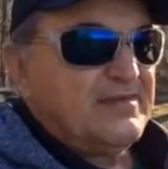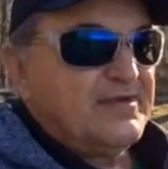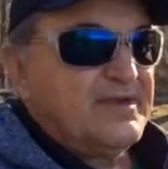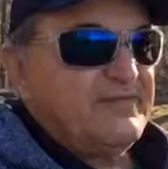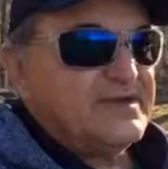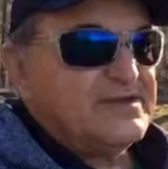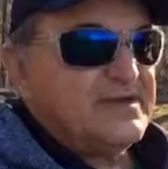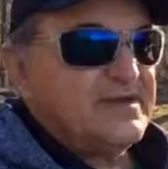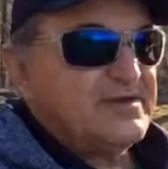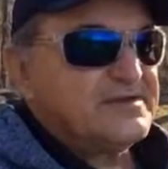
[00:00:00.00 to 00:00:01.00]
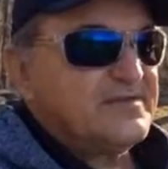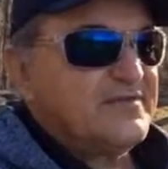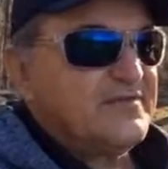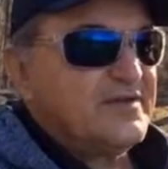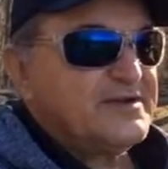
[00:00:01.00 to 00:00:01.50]
previously, years
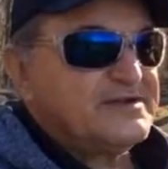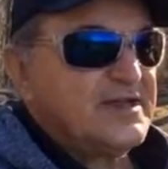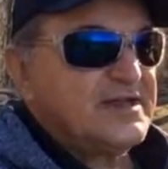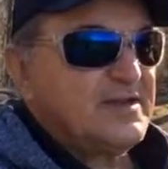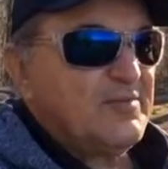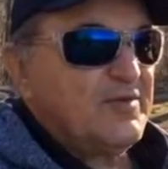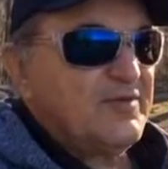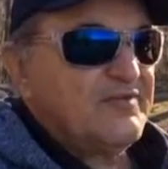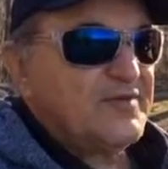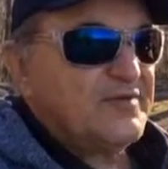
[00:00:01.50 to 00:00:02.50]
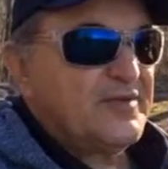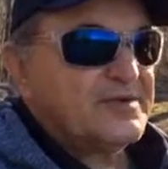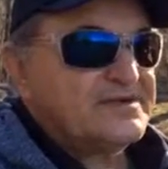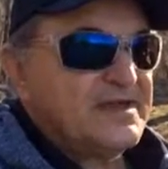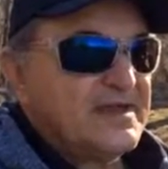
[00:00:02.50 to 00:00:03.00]
before, sent them off
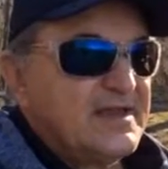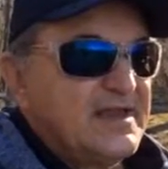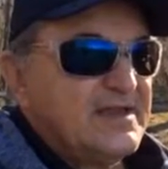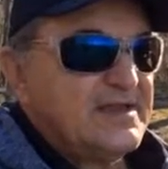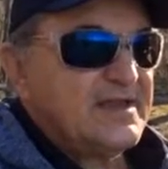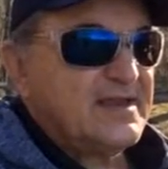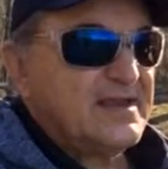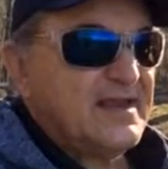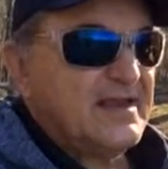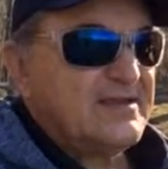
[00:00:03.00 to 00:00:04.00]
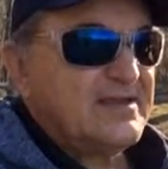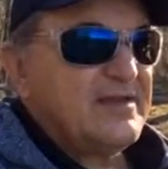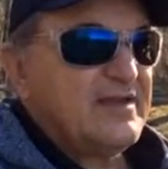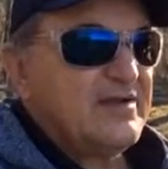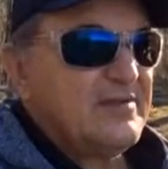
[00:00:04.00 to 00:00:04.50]
across the Atlantic and down to the
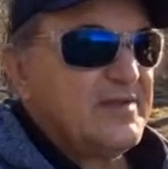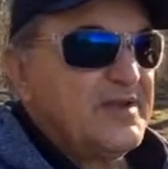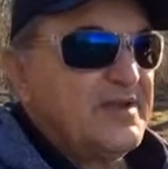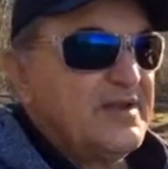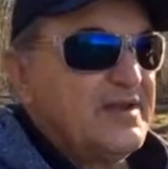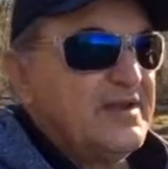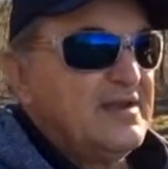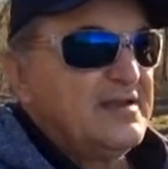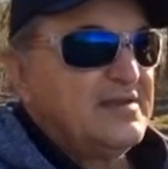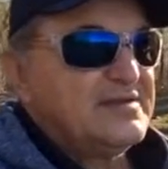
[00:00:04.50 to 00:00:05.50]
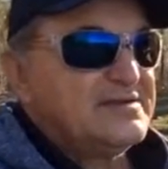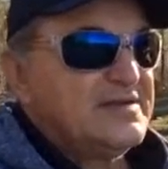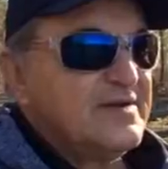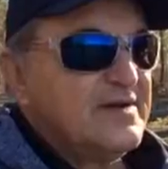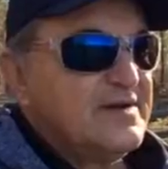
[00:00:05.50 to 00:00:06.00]
Caribbean.
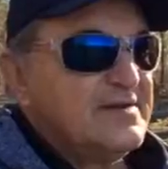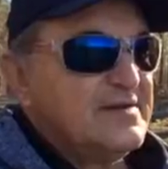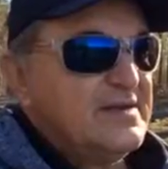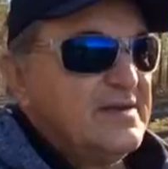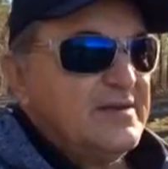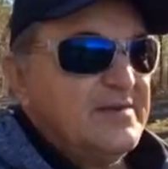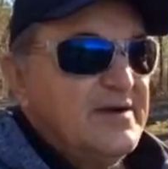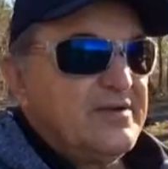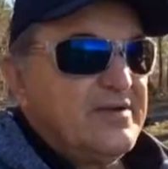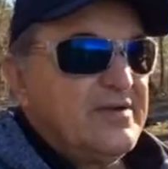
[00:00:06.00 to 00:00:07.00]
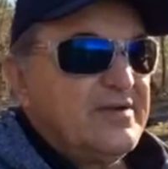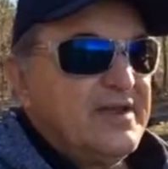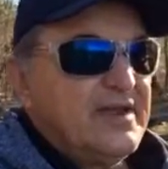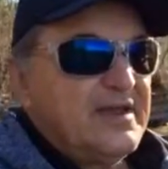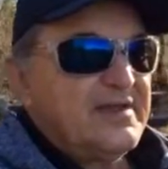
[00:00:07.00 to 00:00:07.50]
So we don't know
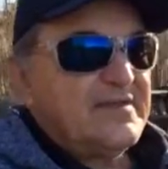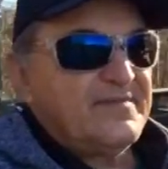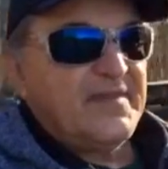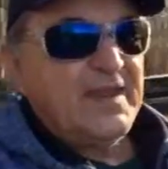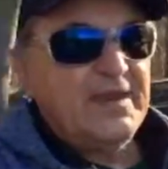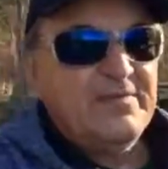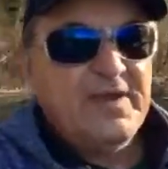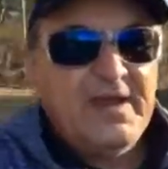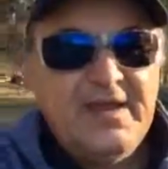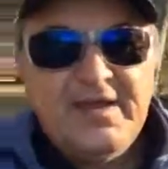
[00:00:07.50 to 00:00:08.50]
yet. Anyway,